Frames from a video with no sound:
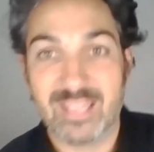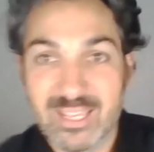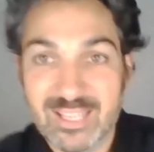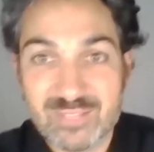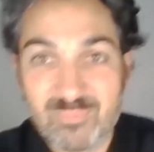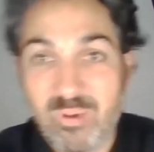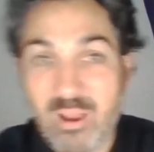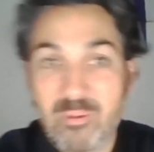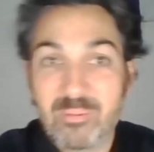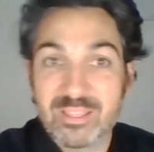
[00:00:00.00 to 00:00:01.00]
is
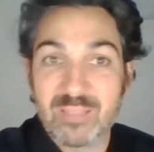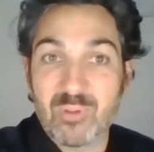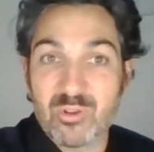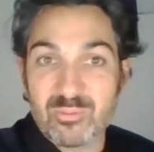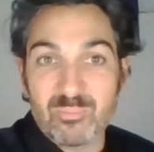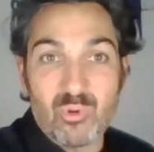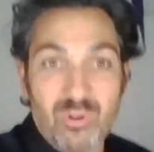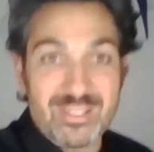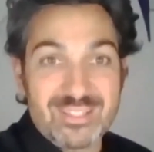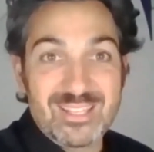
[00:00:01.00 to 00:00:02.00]
probably the mo- more
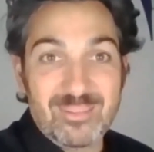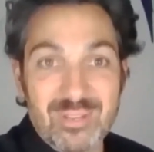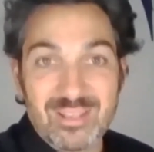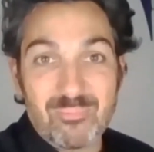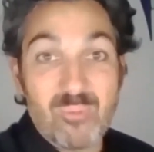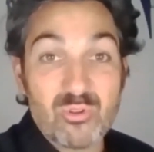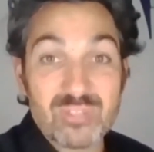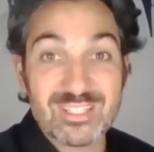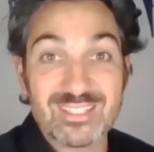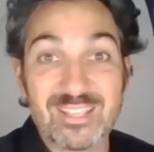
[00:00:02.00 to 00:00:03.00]
intimidating,
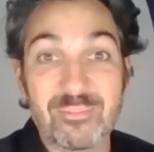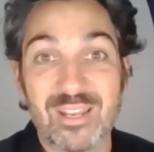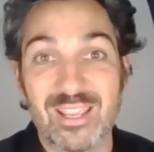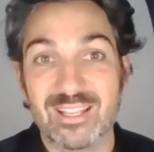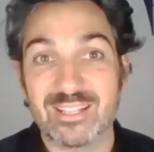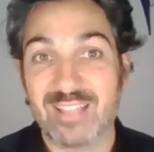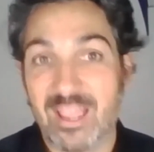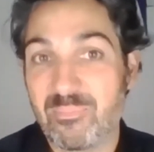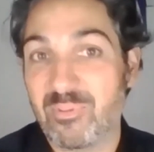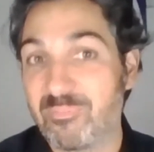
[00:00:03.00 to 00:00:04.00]
most intimidating
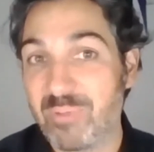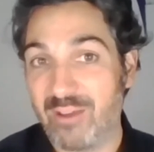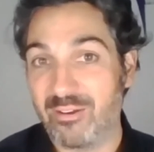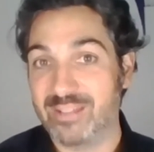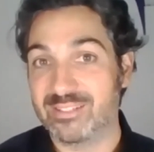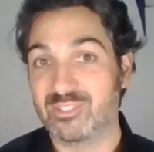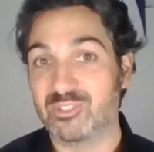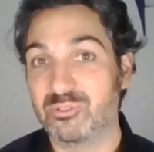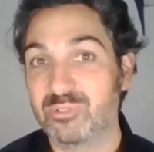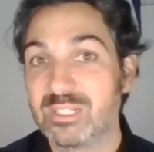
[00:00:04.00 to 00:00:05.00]
type of pairing to do.